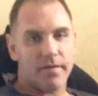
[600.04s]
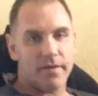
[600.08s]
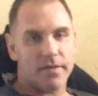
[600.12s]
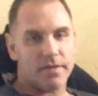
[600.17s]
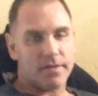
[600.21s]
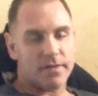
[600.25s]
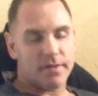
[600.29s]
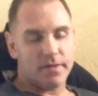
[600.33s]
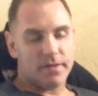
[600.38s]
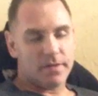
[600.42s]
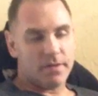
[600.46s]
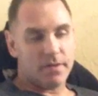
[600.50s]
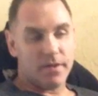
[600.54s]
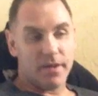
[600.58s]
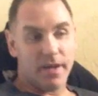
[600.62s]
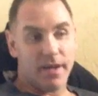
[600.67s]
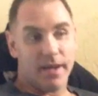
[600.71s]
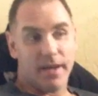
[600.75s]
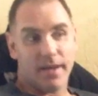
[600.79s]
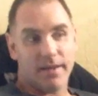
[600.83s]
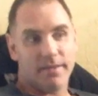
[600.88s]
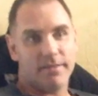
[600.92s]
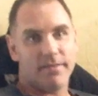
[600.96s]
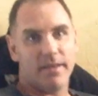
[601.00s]
it. I think, okay,
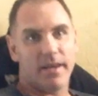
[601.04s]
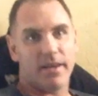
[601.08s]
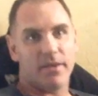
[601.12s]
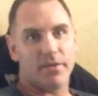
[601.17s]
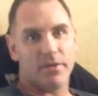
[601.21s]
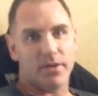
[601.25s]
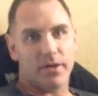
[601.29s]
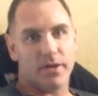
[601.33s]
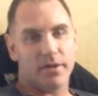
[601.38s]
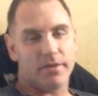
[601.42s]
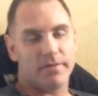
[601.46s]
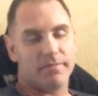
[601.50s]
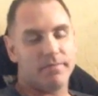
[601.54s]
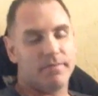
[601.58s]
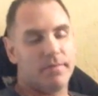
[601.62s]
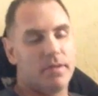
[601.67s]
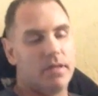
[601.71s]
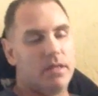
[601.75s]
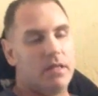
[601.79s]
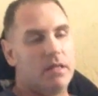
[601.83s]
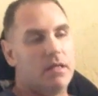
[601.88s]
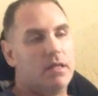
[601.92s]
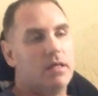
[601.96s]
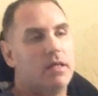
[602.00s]
I got a psycho dog.
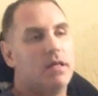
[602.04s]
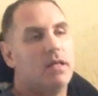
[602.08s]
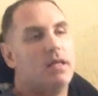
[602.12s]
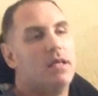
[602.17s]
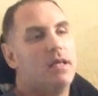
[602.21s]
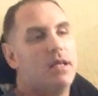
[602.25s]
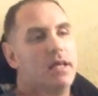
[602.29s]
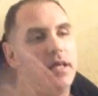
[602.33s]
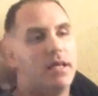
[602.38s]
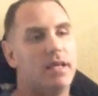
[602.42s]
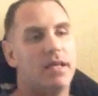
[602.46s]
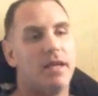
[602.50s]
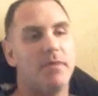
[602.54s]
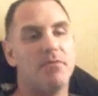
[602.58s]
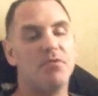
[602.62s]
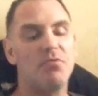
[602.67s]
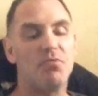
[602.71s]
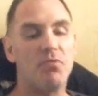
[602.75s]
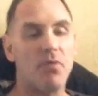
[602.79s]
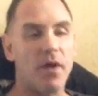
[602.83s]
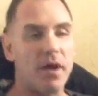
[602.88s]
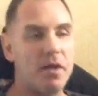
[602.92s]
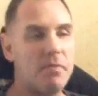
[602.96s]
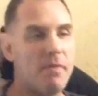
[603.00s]
He comes
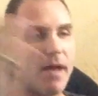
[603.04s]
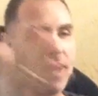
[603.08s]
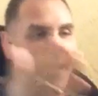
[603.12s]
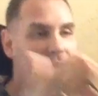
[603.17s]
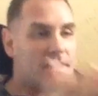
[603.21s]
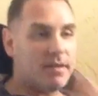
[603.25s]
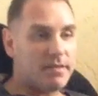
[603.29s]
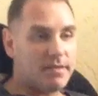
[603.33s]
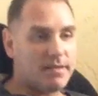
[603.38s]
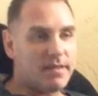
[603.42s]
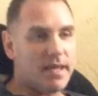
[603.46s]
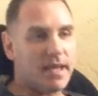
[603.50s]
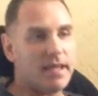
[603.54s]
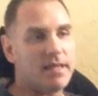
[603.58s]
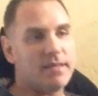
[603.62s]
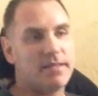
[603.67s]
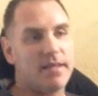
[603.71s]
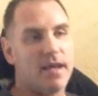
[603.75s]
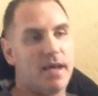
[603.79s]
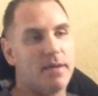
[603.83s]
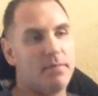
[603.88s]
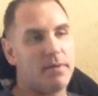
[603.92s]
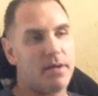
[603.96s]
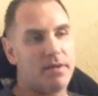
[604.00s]
running back in a second
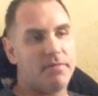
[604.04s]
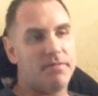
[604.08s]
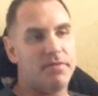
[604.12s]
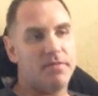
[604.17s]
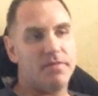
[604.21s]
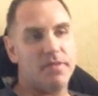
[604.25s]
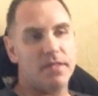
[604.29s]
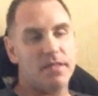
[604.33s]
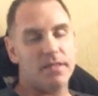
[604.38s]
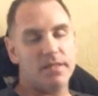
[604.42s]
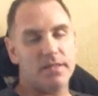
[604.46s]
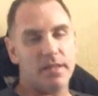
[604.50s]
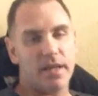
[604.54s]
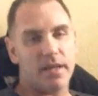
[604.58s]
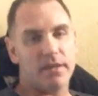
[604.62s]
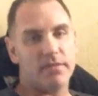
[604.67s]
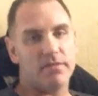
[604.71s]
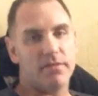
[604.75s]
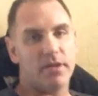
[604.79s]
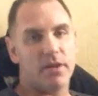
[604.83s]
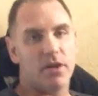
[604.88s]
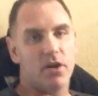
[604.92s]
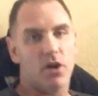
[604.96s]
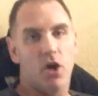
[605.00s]
time, like 15
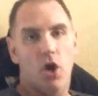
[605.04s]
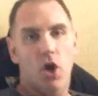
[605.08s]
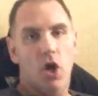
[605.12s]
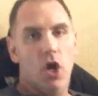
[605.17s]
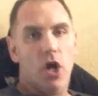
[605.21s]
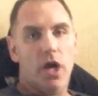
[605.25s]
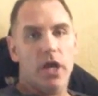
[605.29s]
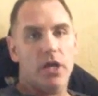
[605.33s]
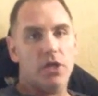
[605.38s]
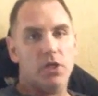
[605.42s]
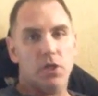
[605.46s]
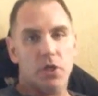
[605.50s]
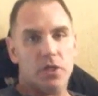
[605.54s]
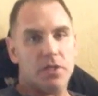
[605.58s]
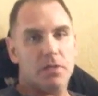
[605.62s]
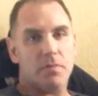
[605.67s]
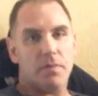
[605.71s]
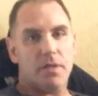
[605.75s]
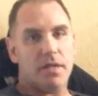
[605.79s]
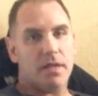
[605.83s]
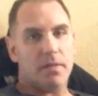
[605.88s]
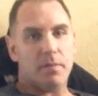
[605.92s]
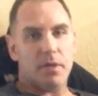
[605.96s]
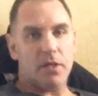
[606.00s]
seconds later. And he looks at
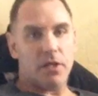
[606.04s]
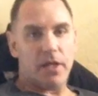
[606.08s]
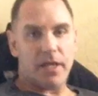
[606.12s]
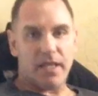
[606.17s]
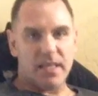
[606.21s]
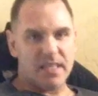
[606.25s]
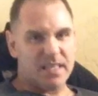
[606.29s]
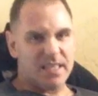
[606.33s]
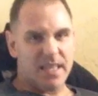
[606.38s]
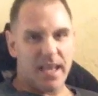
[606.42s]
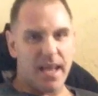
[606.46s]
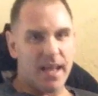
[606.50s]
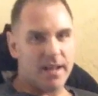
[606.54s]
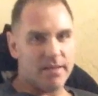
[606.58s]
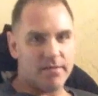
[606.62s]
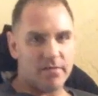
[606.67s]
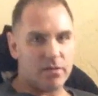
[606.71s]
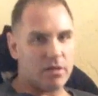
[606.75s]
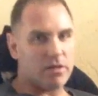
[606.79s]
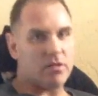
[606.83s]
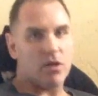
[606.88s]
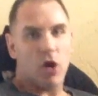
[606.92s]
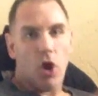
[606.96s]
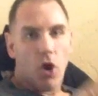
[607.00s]
me, I mean, like intense,
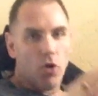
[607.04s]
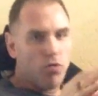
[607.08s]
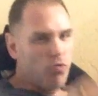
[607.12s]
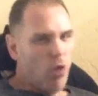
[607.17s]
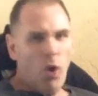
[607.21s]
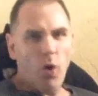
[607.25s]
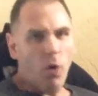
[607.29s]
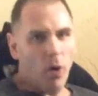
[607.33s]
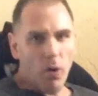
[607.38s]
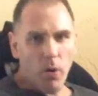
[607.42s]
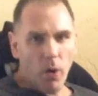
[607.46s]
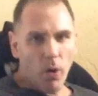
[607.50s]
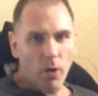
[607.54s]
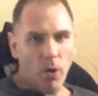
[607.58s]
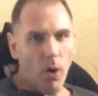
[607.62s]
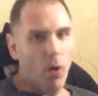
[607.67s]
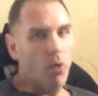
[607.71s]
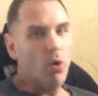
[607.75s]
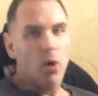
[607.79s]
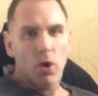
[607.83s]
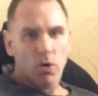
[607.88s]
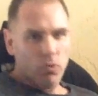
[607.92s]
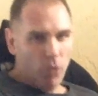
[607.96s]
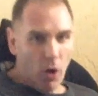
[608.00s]
like,
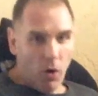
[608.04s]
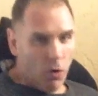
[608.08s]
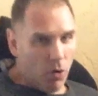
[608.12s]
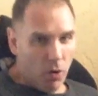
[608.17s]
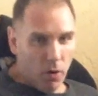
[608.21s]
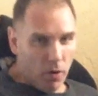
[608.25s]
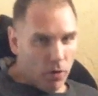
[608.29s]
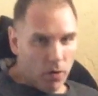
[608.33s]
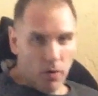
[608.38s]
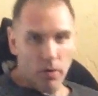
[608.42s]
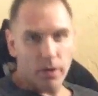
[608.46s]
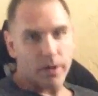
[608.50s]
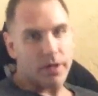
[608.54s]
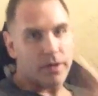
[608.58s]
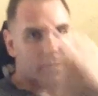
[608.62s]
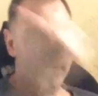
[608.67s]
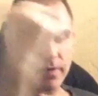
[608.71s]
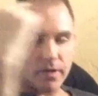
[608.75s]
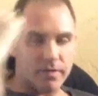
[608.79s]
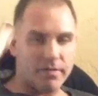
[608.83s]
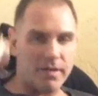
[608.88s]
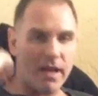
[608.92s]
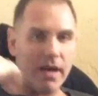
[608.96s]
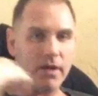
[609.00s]
and he
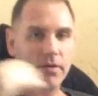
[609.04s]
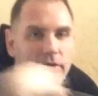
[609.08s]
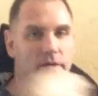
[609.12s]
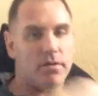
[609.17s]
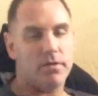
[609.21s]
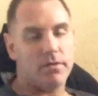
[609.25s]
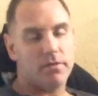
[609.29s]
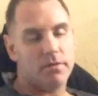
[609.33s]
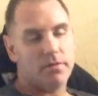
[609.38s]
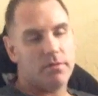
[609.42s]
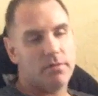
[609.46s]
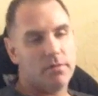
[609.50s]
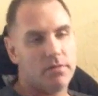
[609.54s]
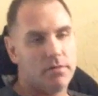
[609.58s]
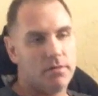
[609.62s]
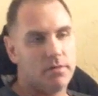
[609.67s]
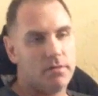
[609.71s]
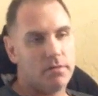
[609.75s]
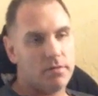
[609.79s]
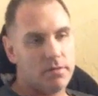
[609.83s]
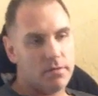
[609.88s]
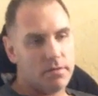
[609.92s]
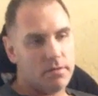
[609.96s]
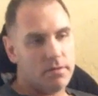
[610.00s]
runs out.
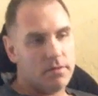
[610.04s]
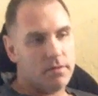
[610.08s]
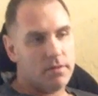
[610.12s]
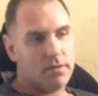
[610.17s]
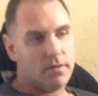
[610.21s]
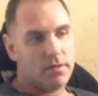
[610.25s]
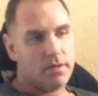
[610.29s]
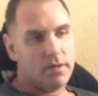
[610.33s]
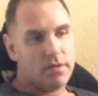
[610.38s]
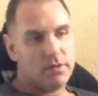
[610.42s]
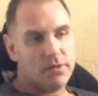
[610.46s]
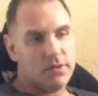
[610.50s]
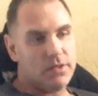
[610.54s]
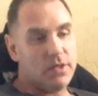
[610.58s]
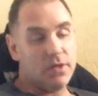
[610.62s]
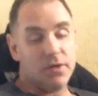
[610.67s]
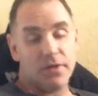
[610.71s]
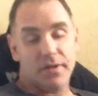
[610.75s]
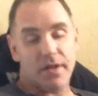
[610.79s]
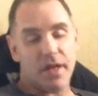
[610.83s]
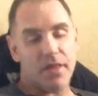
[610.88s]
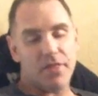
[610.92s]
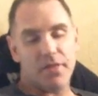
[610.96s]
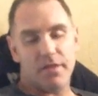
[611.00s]

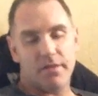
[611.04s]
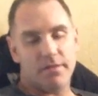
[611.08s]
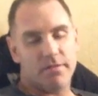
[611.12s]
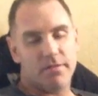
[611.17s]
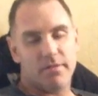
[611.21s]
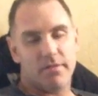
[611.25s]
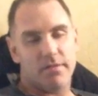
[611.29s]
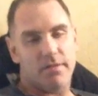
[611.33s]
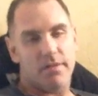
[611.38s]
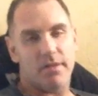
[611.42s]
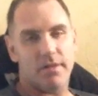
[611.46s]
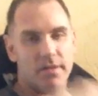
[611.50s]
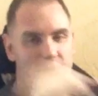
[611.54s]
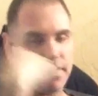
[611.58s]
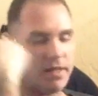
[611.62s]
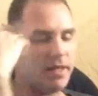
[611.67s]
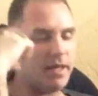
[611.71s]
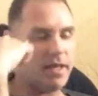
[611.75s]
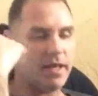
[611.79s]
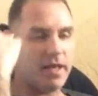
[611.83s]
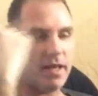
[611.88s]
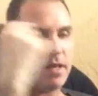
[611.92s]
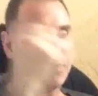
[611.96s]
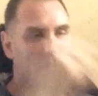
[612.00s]
Still, nothing's
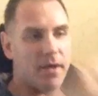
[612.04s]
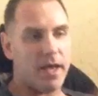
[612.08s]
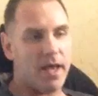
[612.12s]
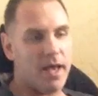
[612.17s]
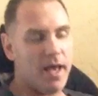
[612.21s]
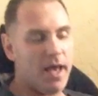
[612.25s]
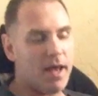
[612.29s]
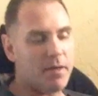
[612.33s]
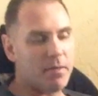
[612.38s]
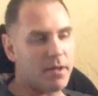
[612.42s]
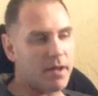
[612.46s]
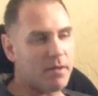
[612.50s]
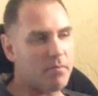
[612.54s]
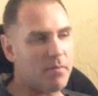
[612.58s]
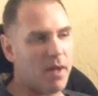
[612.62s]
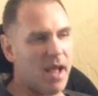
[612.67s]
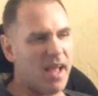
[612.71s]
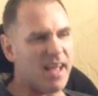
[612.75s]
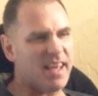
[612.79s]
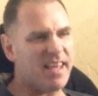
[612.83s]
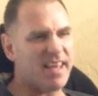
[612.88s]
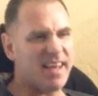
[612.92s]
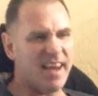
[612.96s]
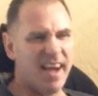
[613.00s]
clicking in my head. I'm like,
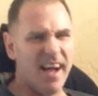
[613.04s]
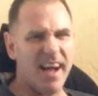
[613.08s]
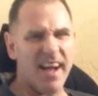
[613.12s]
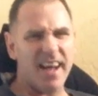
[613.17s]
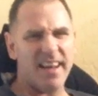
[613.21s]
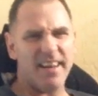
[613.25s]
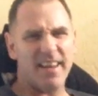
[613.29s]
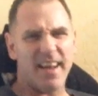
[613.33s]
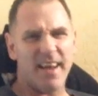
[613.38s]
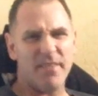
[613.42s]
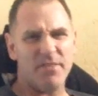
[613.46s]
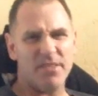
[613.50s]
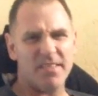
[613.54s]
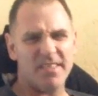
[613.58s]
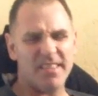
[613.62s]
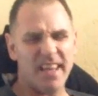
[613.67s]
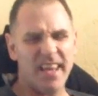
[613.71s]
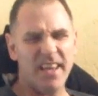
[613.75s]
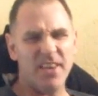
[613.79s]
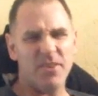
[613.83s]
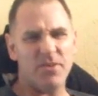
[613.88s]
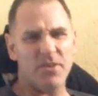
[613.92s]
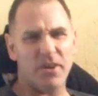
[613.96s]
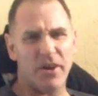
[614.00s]
my God, I have a
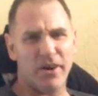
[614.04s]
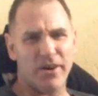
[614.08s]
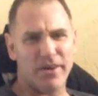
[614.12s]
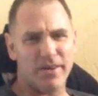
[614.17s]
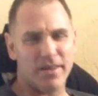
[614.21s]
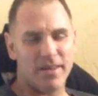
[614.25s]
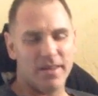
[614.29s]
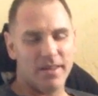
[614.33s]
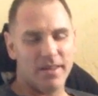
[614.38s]
psycho dog.